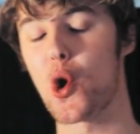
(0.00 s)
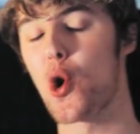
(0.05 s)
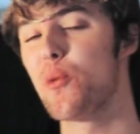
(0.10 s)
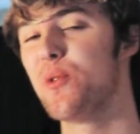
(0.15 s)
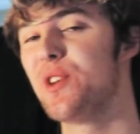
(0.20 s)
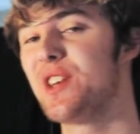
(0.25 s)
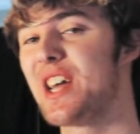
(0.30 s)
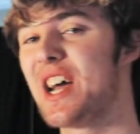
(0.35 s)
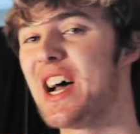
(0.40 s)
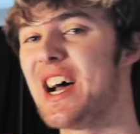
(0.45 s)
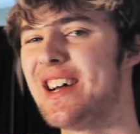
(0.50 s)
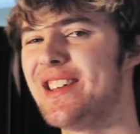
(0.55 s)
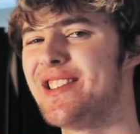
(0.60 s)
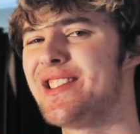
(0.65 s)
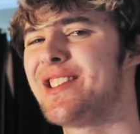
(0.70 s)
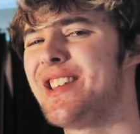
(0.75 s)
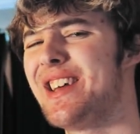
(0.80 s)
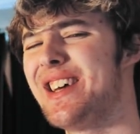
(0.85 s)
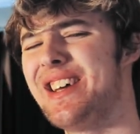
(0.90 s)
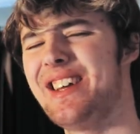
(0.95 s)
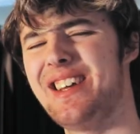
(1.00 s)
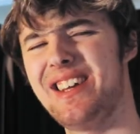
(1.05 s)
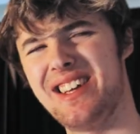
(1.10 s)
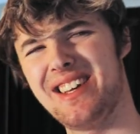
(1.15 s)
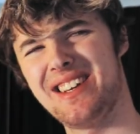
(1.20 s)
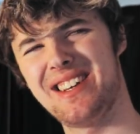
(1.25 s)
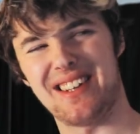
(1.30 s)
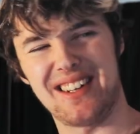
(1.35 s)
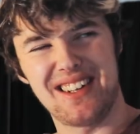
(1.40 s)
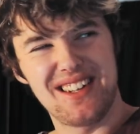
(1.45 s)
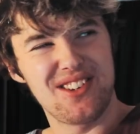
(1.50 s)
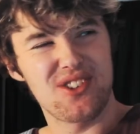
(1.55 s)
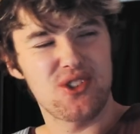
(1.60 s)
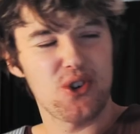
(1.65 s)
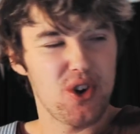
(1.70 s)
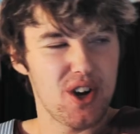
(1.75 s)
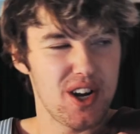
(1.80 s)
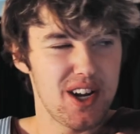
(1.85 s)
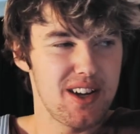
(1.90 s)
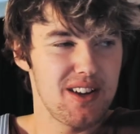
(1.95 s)
I hope you guys did
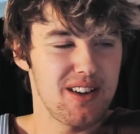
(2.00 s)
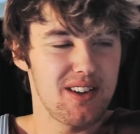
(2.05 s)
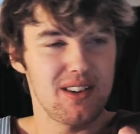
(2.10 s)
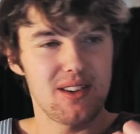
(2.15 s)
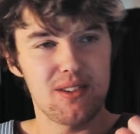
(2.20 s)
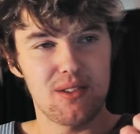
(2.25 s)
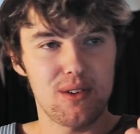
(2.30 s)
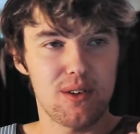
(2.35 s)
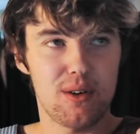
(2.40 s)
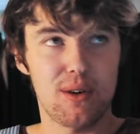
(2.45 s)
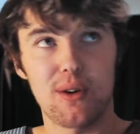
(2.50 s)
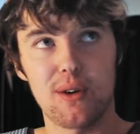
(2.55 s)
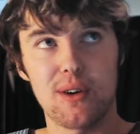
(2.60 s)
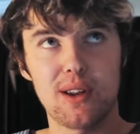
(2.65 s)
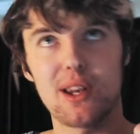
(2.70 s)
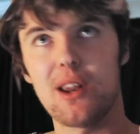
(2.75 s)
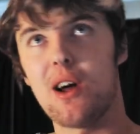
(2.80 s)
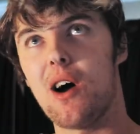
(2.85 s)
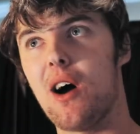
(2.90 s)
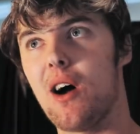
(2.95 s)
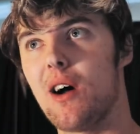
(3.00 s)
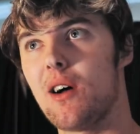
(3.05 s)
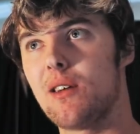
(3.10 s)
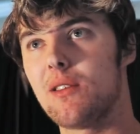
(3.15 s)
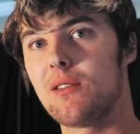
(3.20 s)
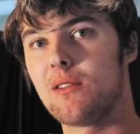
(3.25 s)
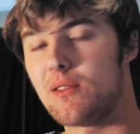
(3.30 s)
enjoy, or not.